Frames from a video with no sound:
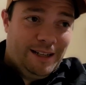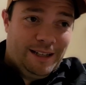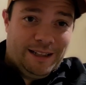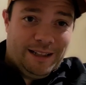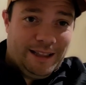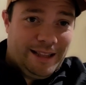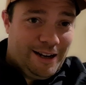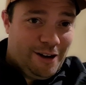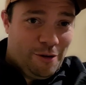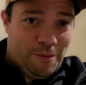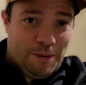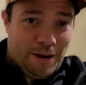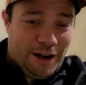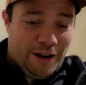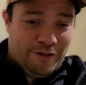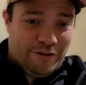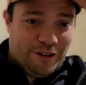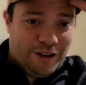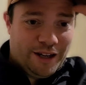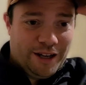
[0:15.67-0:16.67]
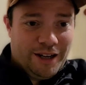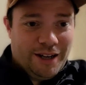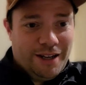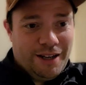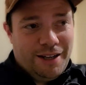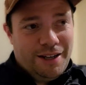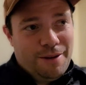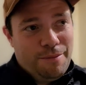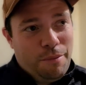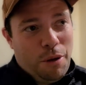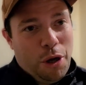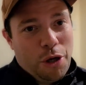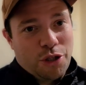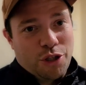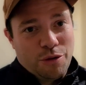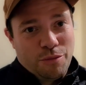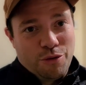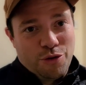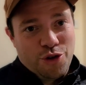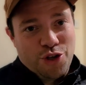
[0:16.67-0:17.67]
little bit of a
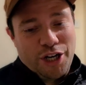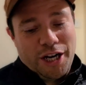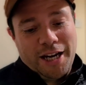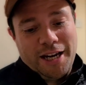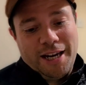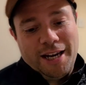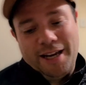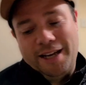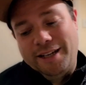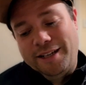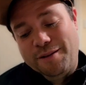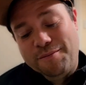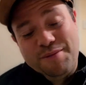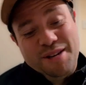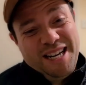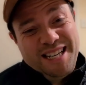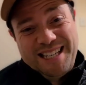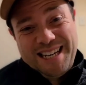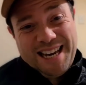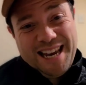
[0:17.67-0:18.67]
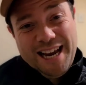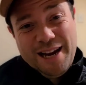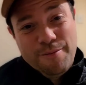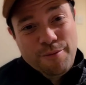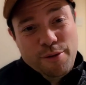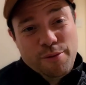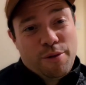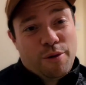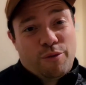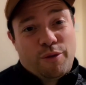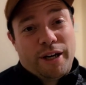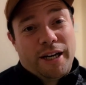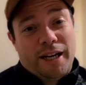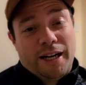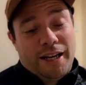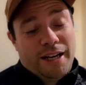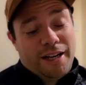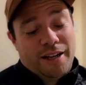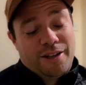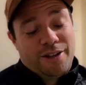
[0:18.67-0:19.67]
possible shaky ending, but it's a game we were
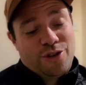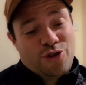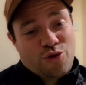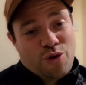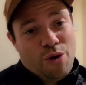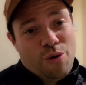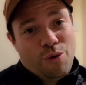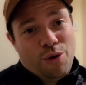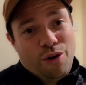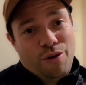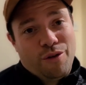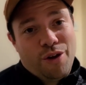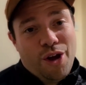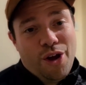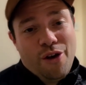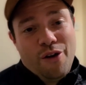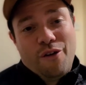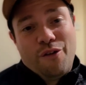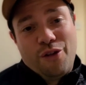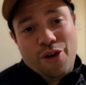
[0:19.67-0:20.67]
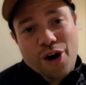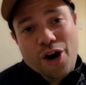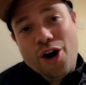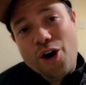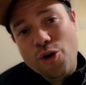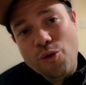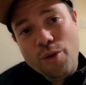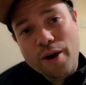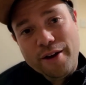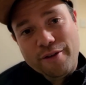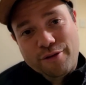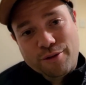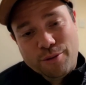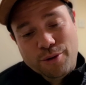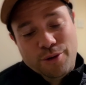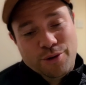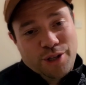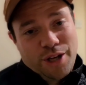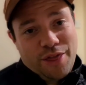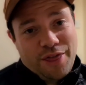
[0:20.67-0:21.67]
really in control of the whole way
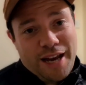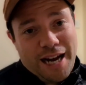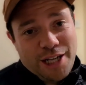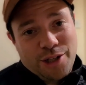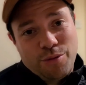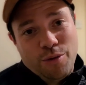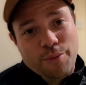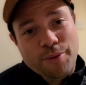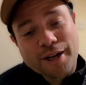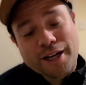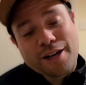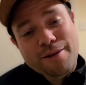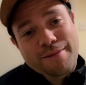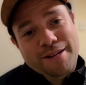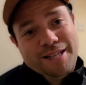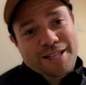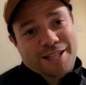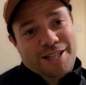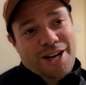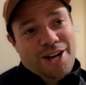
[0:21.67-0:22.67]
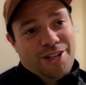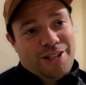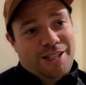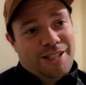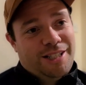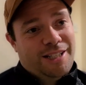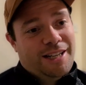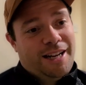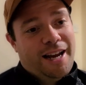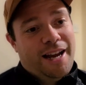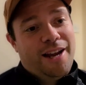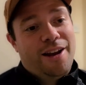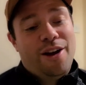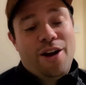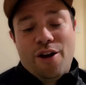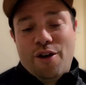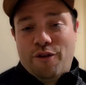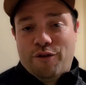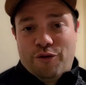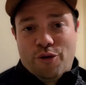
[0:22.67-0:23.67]
through, so that's what we're going to be discussing today
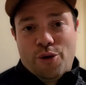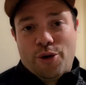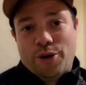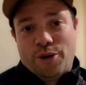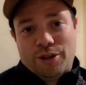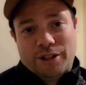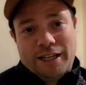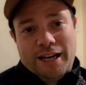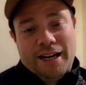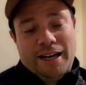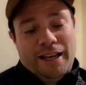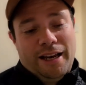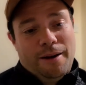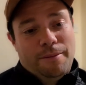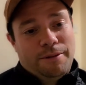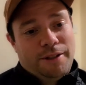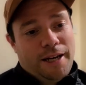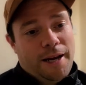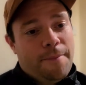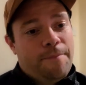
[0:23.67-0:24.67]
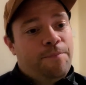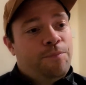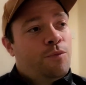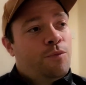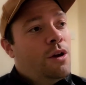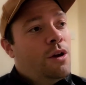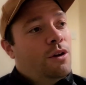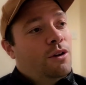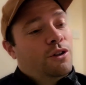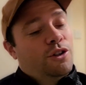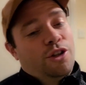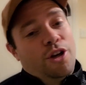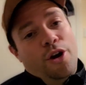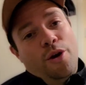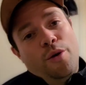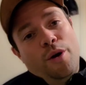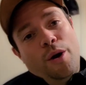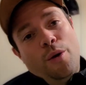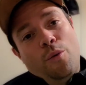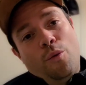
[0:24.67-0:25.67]
for your daily update.
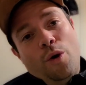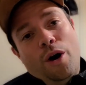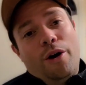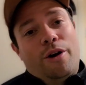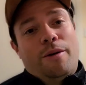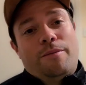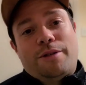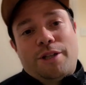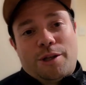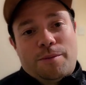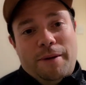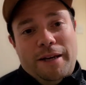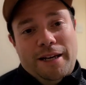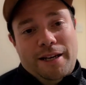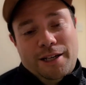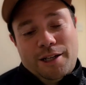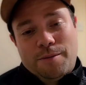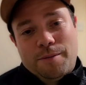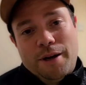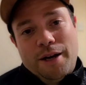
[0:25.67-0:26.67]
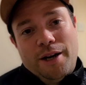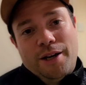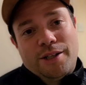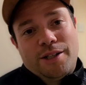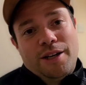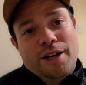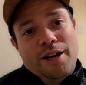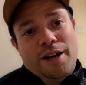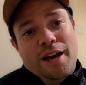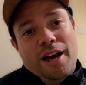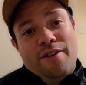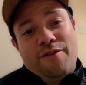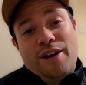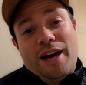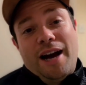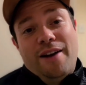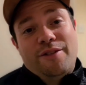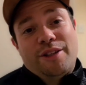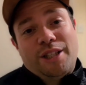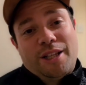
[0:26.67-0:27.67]
So, welcome to Speaking Spurs. If you
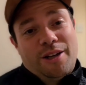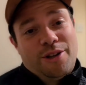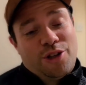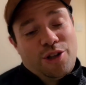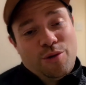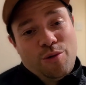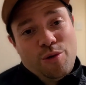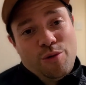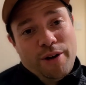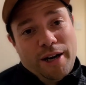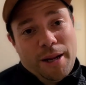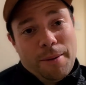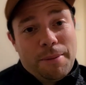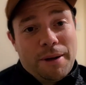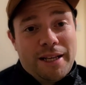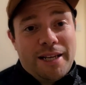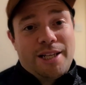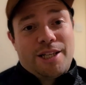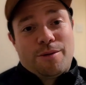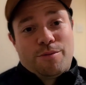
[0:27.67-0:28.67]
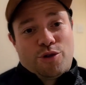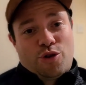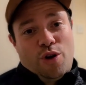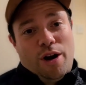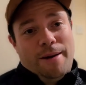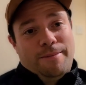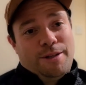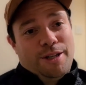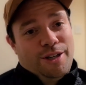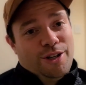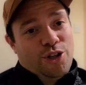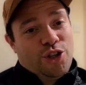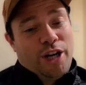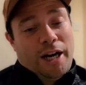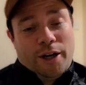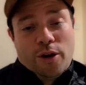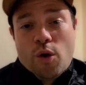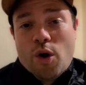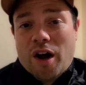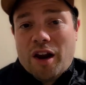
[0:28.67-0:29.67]
haven't done so already, please subscribe to the
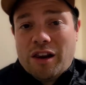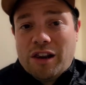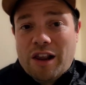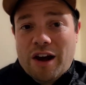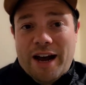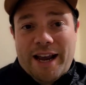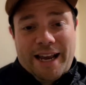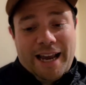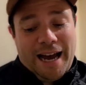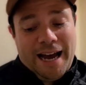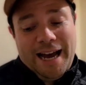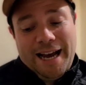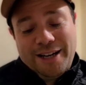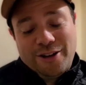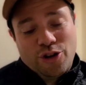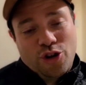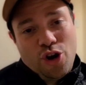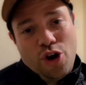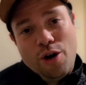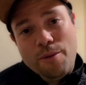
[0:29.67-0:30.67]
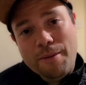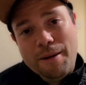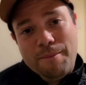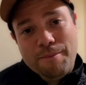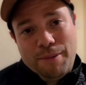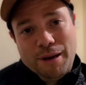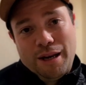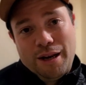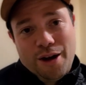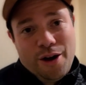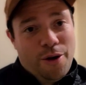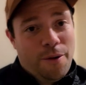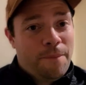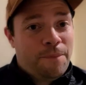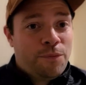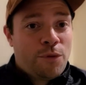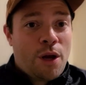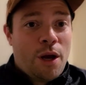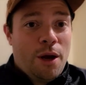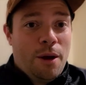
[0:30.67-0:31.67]
channel, like and comment below.
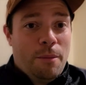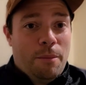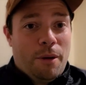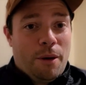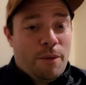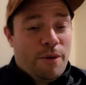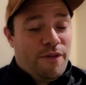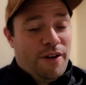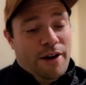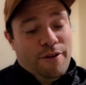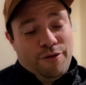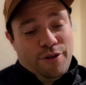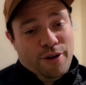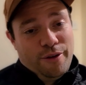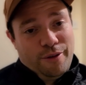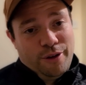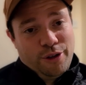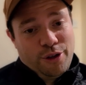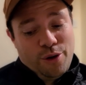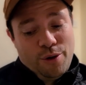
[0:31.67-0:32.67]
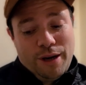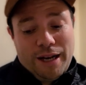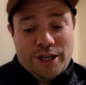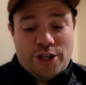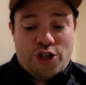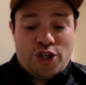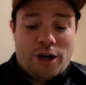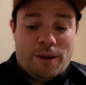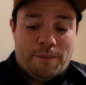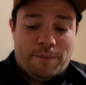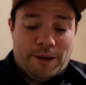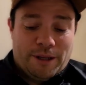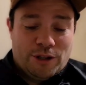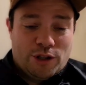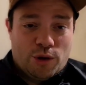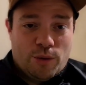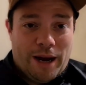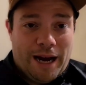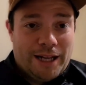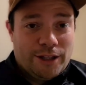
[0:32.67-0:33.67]
But without further ado, let's jump
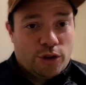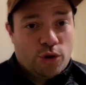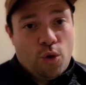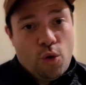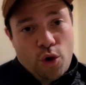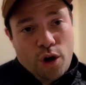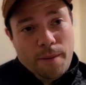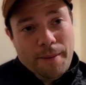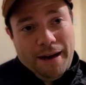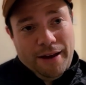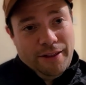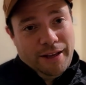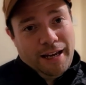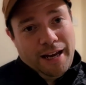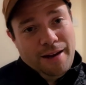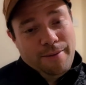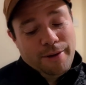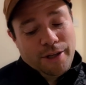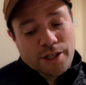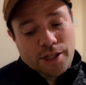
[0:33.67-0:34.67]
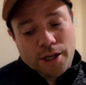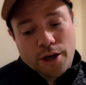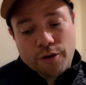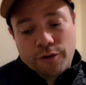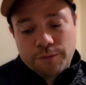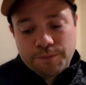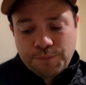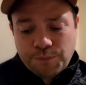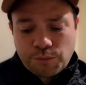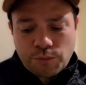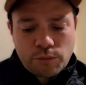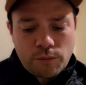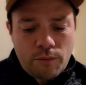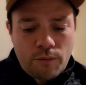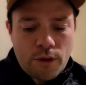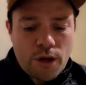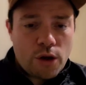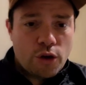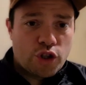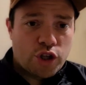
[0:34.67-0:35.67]
into it and talk about the game itself.
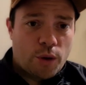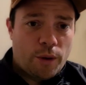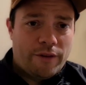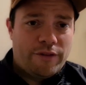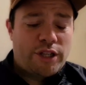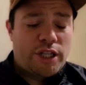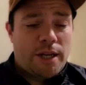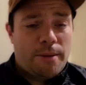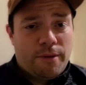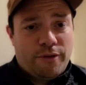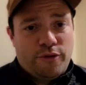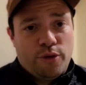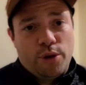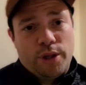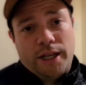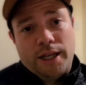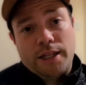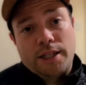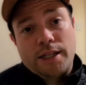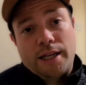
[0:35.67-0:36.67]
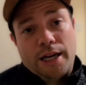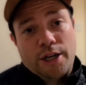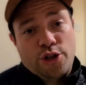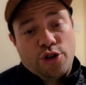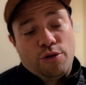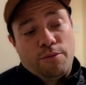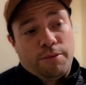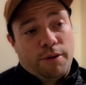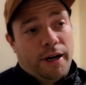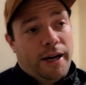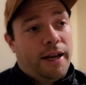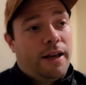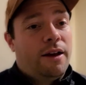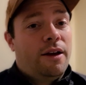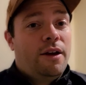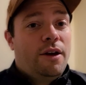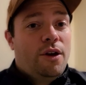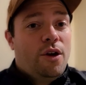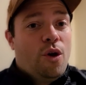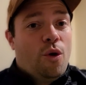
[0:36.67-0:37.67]
So, obviously, before the international break,
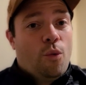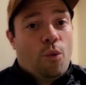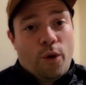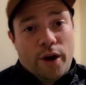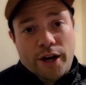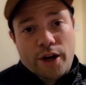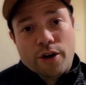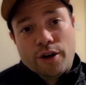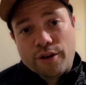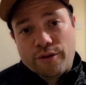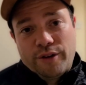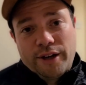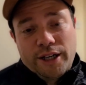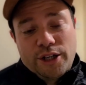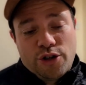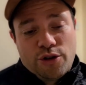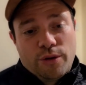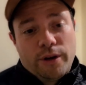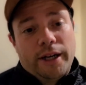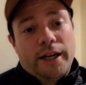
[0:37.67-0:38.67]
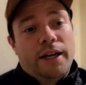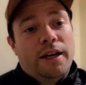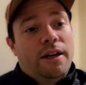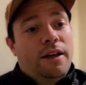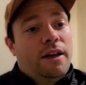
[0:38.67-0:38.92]
we got a victory.